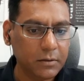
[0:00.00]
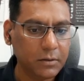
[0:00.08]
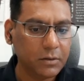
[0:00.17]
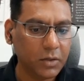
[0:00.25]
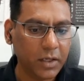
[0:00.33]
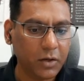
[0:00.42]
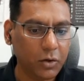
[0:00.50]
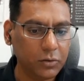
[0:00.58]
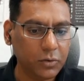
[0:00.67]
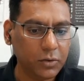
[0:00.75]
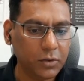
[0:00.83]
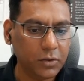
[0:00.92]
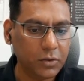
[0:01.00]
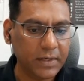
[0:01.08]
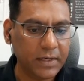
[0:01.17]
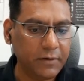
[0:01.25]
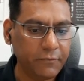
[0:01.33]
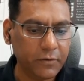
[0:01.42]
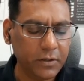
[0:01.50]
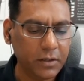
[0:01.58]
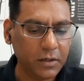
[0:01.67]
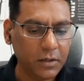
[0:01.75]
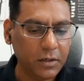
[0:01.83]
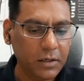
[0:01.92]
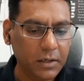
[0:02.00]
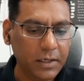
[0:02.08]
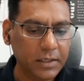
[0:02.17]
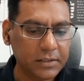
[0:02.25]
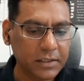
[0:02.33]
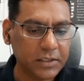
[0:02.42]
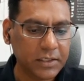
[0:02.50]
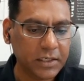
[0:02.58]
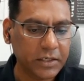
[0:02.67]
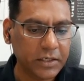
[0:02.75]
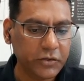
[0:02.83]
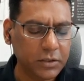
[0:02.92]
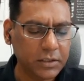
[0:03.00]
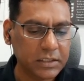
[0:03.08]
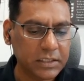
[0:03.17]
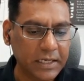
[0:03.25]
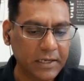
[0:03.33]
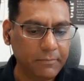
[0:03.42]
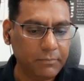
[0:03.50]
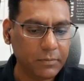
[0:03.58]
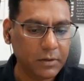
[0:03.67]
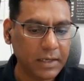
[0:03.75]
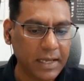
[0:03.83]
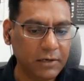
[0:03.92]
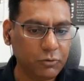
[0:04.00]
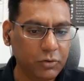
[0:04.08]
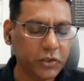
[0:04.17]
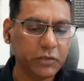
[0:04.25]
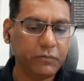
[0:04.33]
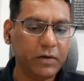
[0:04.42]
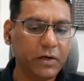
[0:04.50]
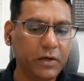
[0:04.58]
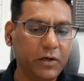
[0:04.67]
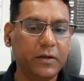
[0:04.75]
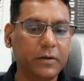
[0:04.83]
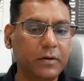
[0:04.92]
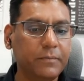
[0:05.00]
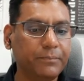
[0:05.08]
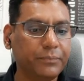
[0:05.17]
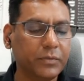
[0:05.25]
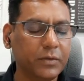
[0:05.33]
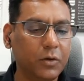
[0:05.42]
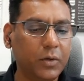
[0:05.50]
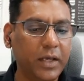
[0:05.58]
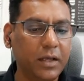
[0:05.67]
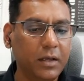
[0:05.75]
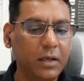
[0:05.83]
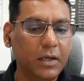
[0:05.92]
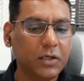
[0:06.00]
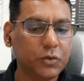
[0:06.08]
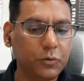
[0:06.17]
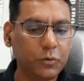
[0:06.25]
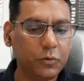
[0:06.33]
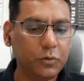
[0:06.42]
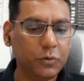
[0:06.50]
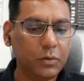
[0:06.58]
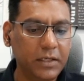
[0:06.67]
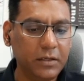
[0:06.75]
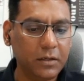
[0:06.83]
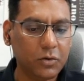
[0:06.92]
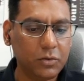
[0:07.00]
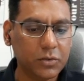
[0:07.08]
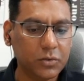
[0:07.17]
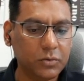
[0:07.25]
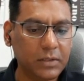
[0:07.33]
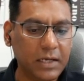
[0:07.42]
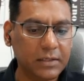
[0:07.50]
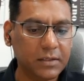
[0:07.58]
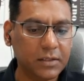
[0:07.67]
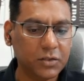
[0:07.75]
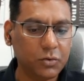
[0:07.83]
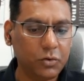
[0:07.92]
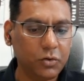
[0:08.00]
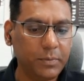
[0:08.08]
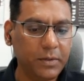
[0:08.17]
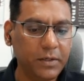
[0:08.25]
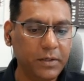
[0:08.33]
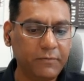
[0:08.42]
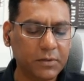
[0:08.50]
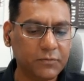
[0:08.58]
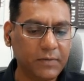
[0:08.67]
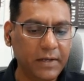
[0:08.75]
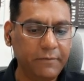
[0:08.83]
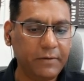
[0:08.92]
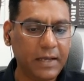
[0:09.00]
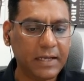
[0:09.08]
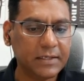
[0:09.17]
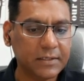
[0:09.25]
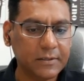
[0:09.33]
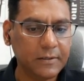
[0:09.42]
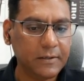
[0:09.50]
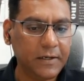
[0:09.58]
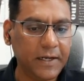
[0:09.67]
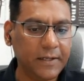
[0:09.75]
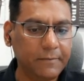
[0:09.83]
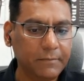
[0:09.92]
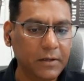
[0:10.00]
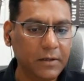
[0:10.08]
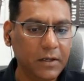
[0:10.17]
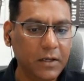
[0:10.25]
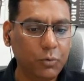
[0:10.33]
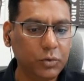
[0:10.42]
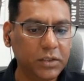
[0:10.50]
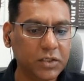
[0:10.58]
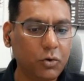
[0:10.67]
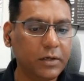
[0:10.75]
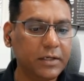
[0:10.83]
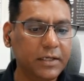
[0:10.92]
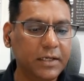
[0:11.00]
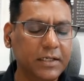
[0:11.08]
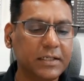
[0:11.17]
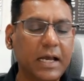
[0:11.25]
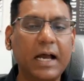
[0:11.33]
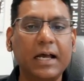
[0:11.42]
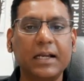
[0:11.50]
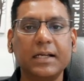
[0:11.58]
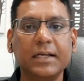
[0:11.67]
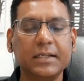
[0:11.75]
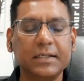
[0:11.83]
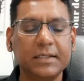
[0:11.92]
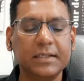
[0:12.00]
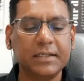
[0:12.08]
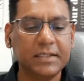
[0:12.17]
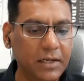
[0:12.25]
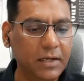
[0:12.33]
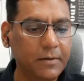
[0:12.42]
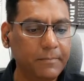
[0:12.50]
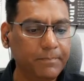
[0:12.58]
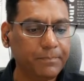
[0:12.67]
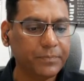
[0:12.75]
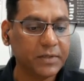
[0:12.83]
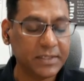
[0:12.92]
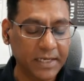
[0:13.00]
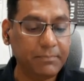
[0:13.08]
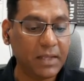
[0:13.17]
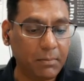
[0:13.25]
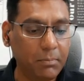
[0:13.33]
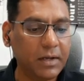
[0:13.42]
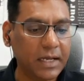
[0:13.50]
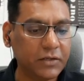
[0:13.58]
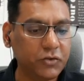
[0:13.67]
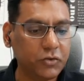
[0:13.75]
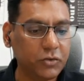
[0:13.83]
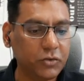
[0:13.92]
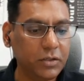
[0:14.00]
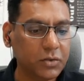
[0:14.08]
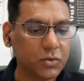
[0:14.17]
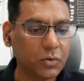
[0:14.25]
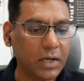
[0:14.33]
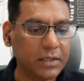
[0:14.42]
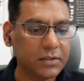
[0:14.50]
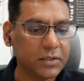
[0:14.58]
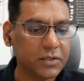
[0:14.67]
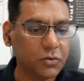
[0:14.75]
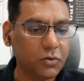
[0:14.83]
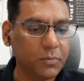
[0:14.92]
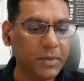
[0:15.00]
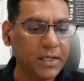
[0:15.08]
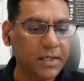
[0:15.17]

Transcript: Okay, although it looks very different, it's essentially the same calculation we are doing here. Okay, so here also the answer is going to be 5 plus 5 as 10. Both these quantities are similar, same number actually. So answer is going to be